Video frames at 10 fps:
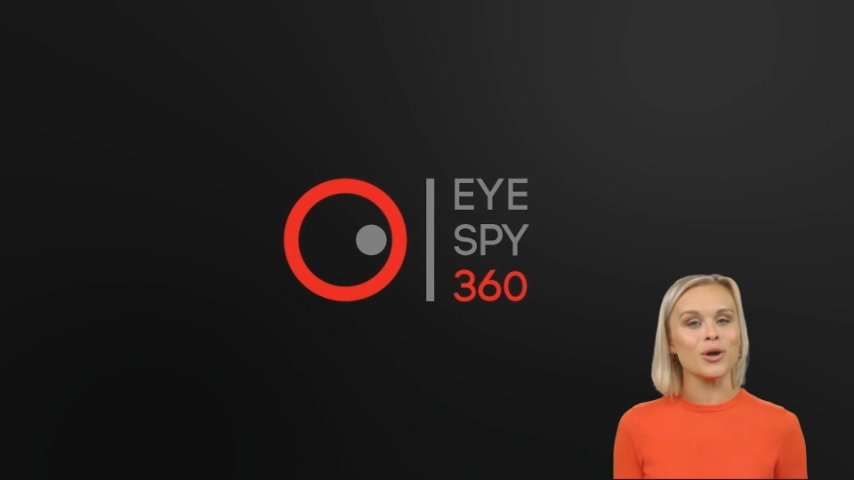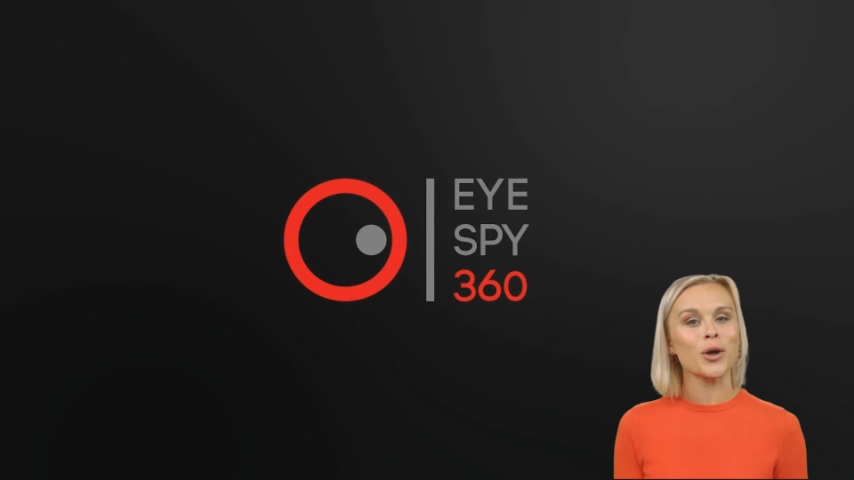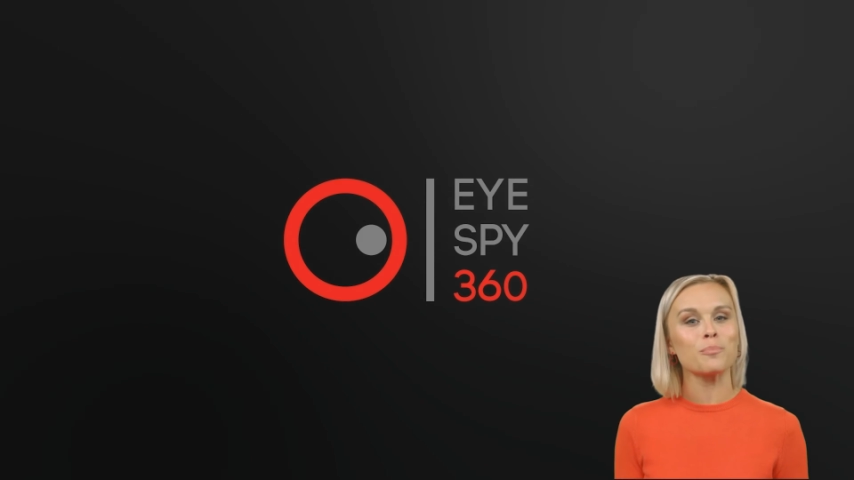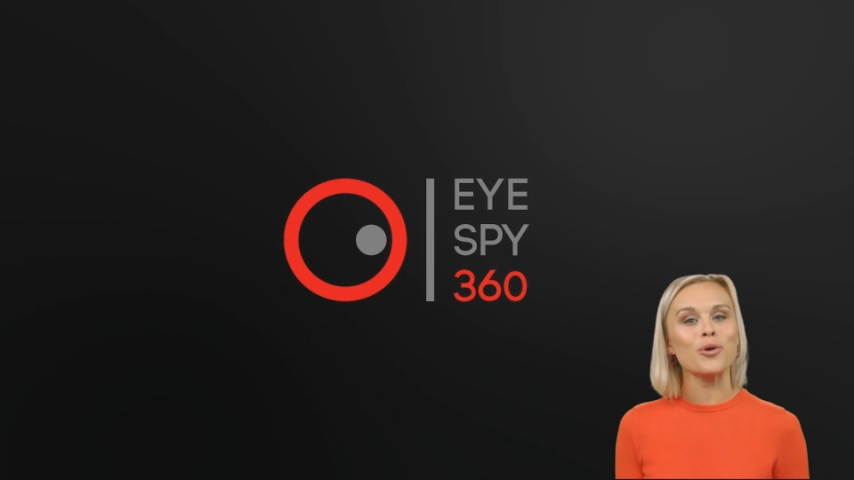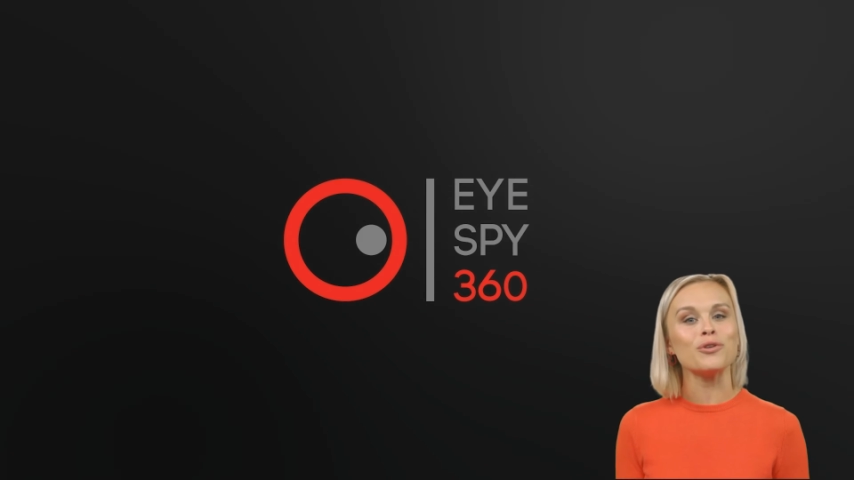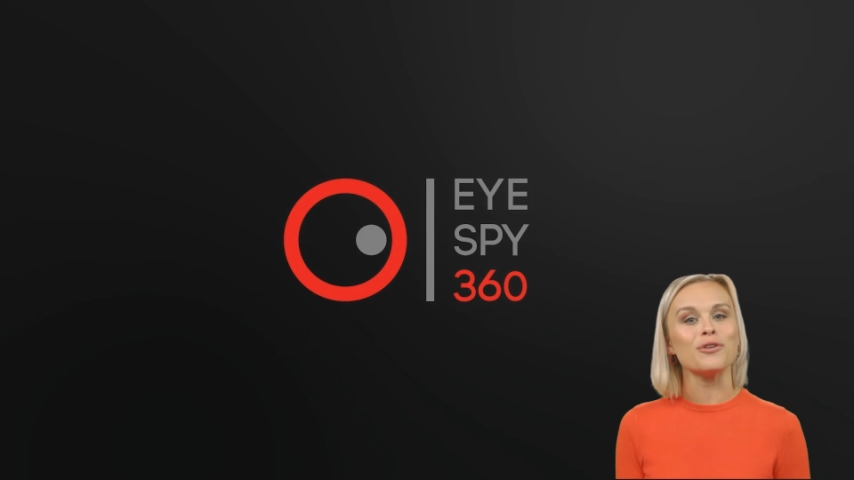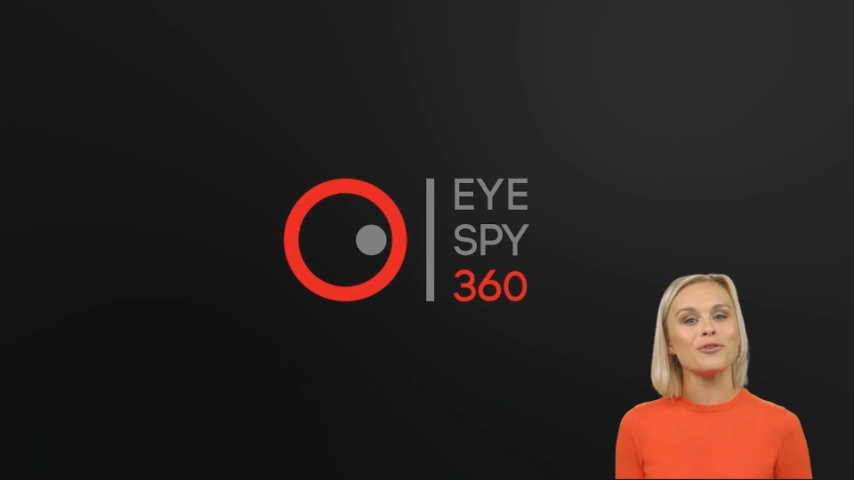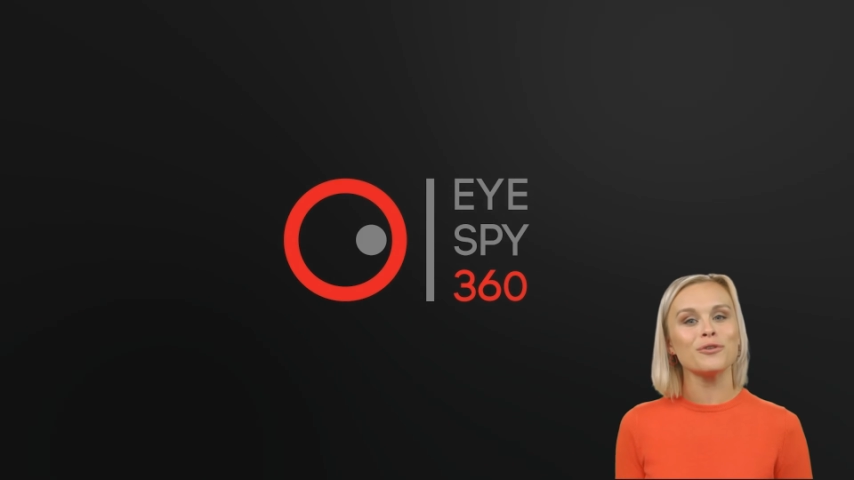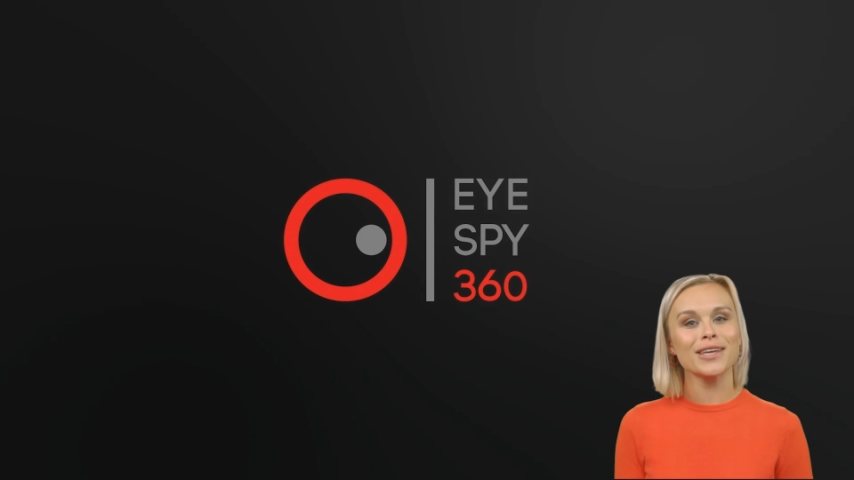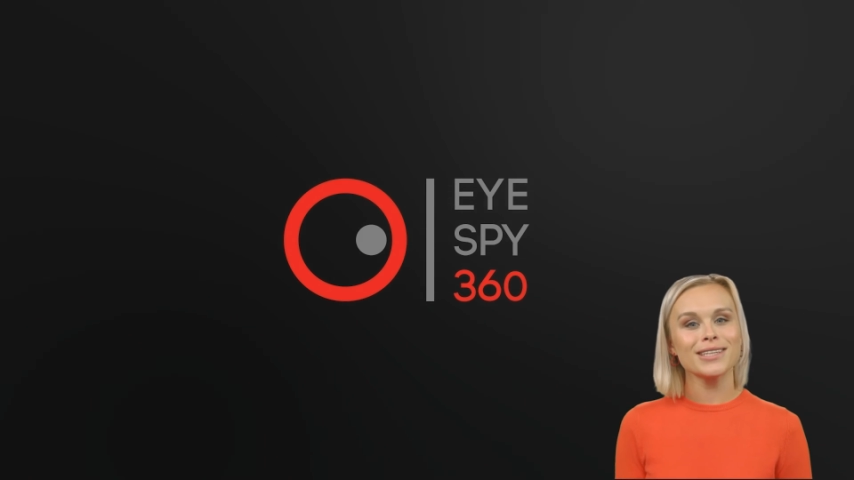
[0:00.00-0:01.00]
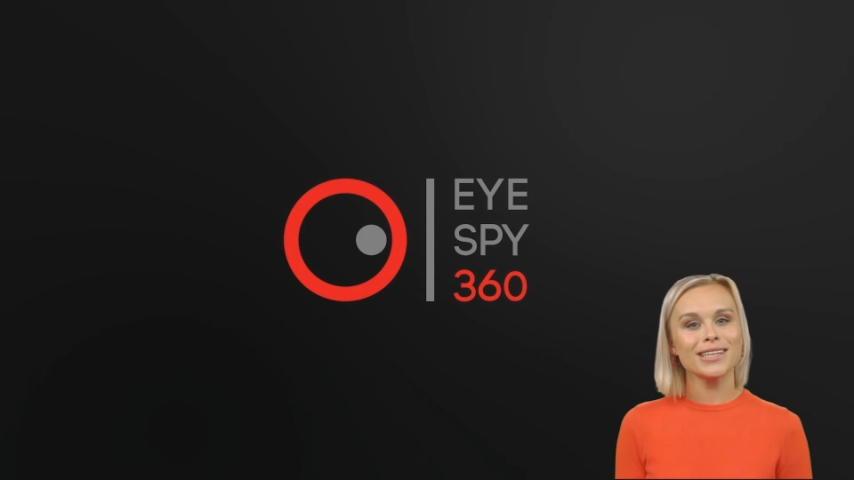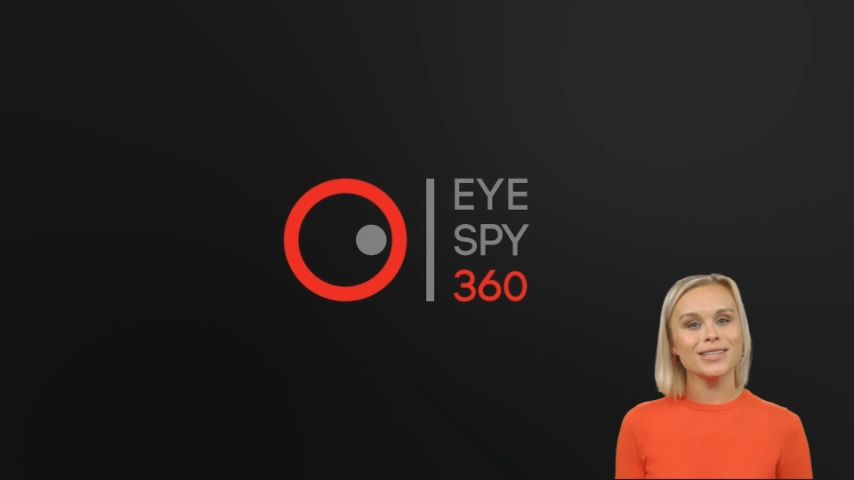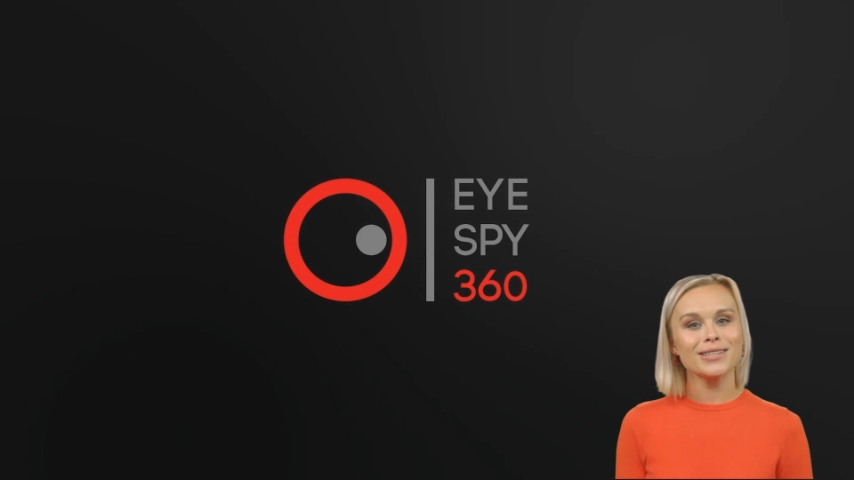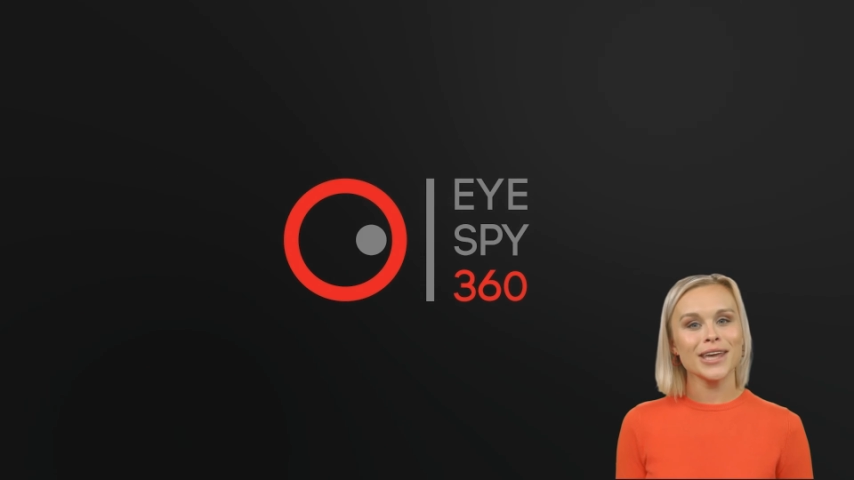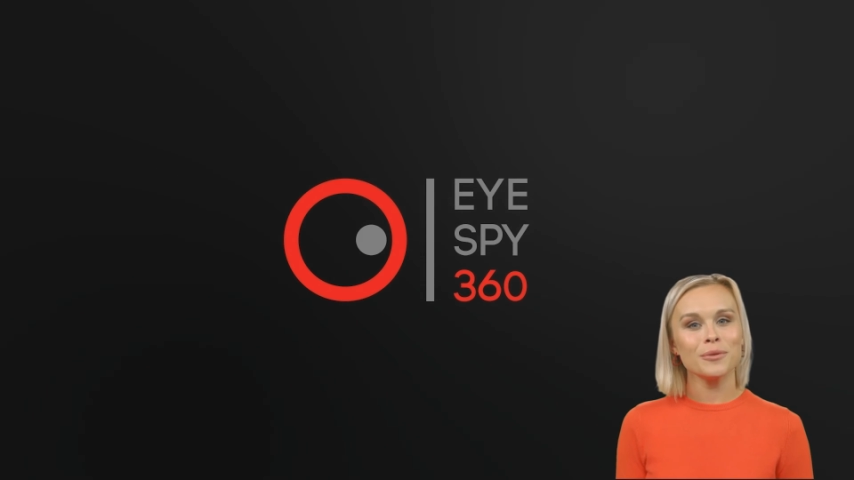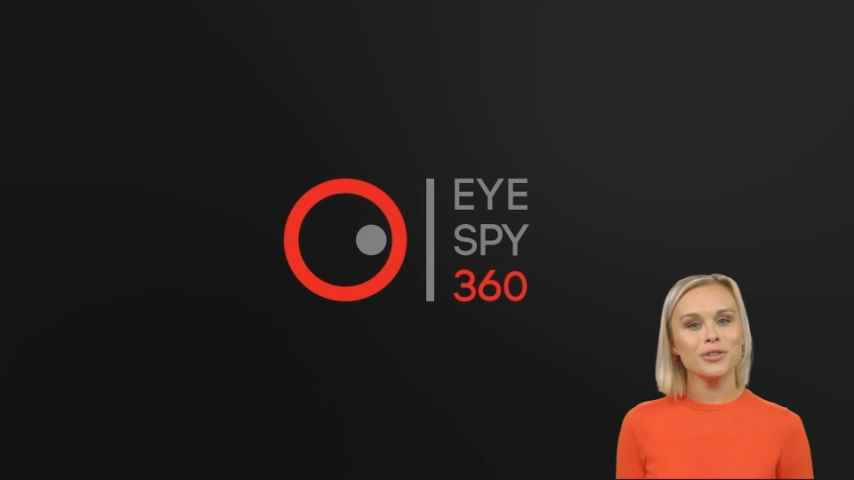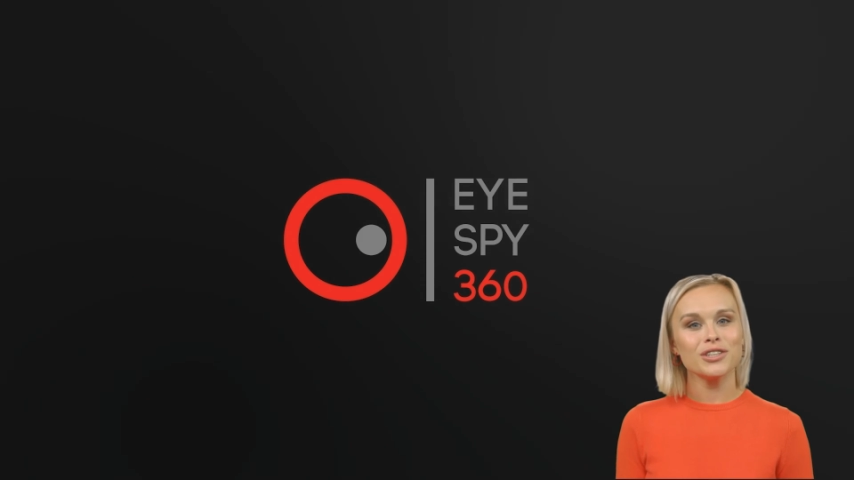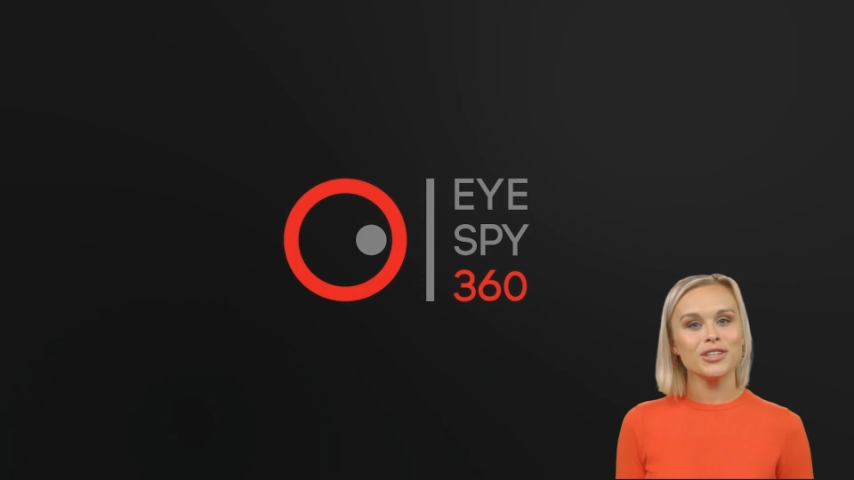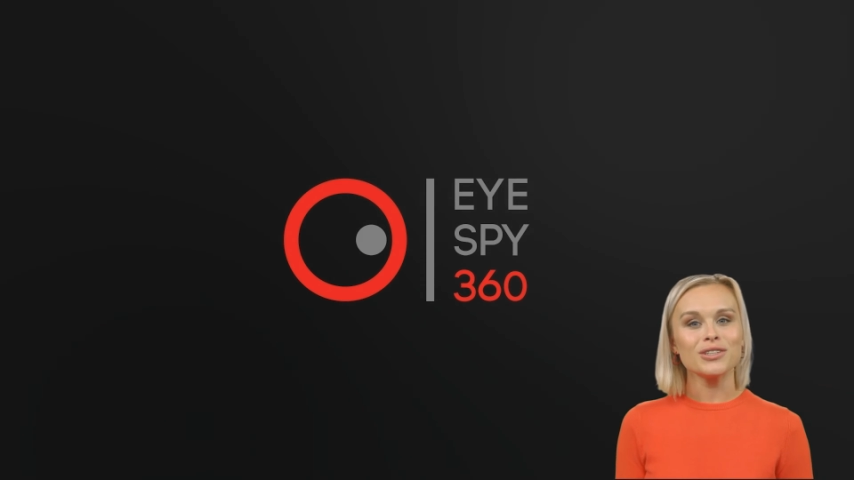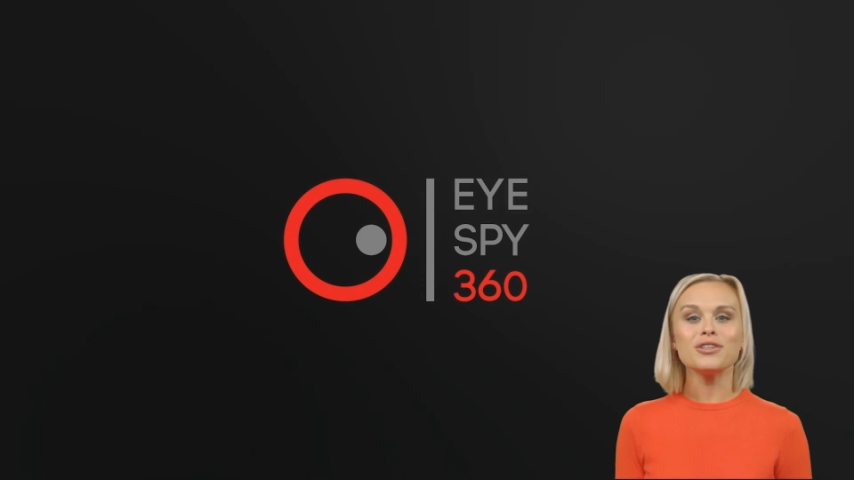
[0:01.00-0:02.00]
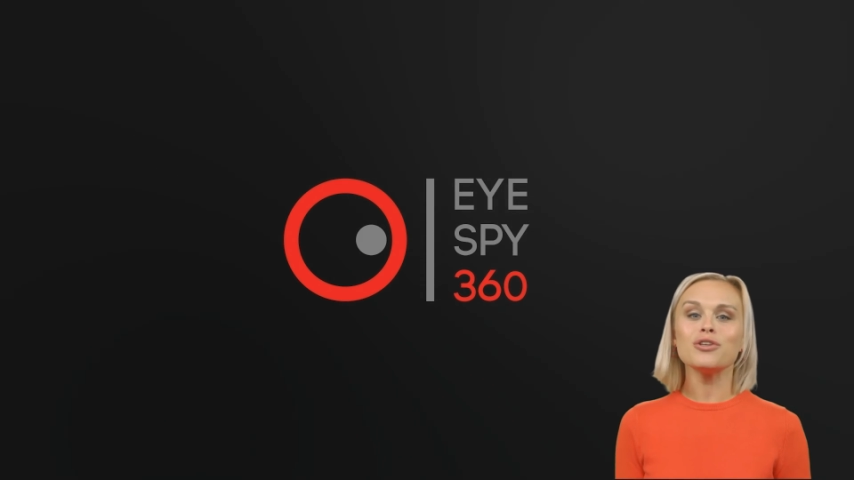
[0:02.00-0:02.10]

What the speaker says: upload your 360 images